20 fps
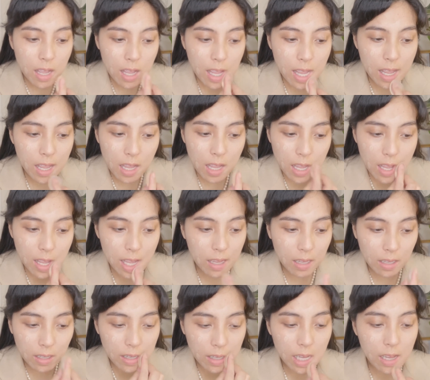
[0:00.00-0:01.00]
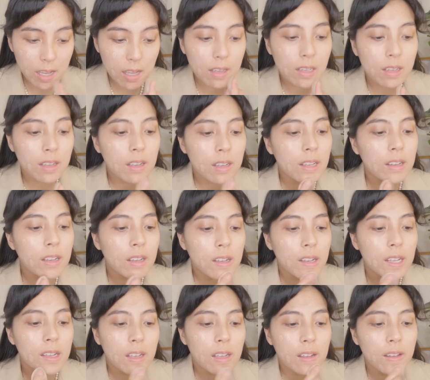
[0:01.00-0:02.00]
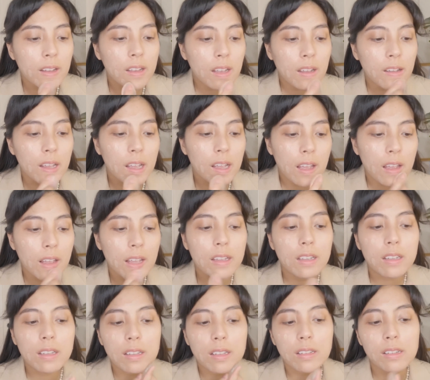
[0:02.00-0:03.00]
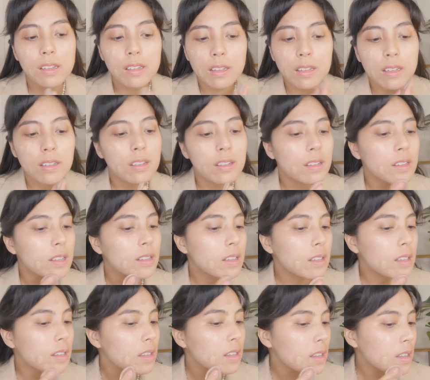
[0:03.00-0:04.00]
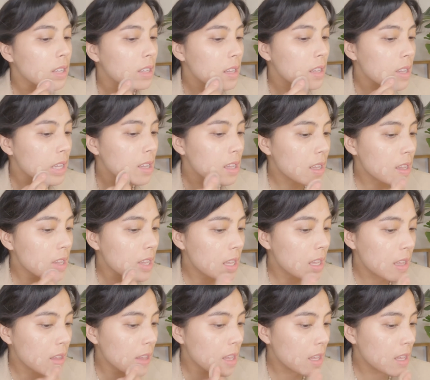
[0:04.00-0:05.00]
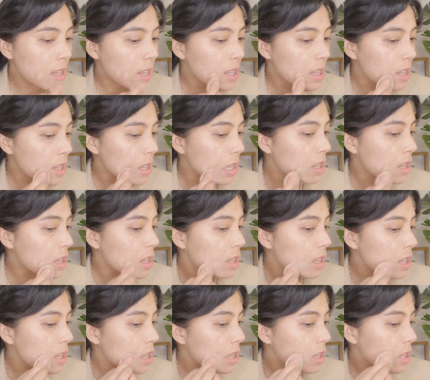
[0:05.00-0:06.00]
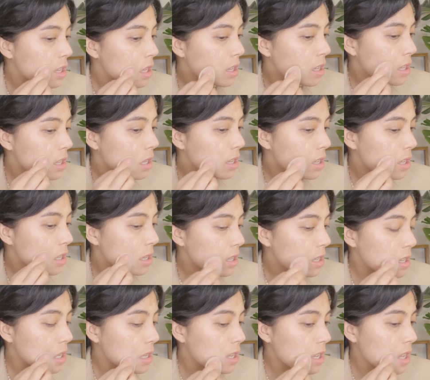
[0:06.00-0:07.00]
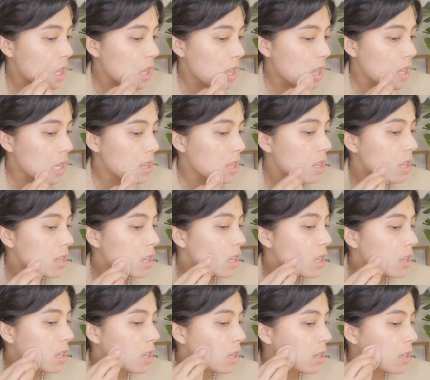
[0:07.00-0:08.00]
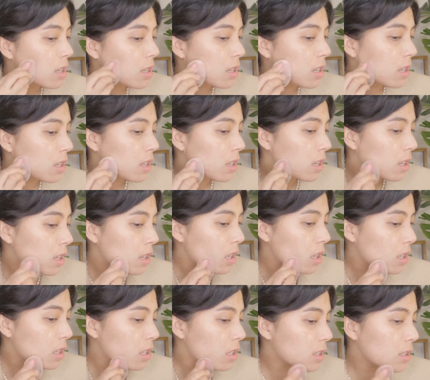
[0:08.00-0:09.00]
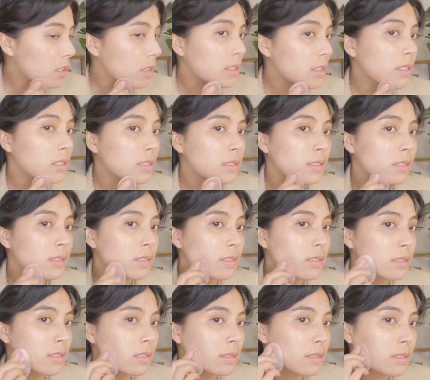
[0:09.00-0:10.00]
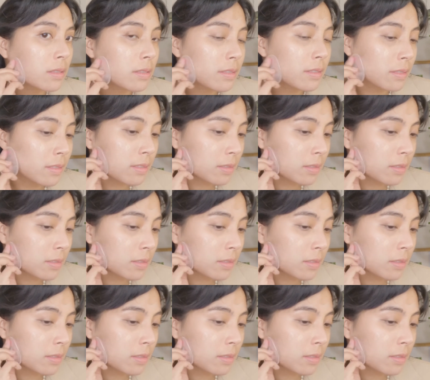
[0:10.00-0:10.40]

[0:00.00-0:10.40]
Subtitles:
And in Korean beauty standards, it's known that having a lighter skin tone is more trendy, and I do not agree with this just because I am Asian American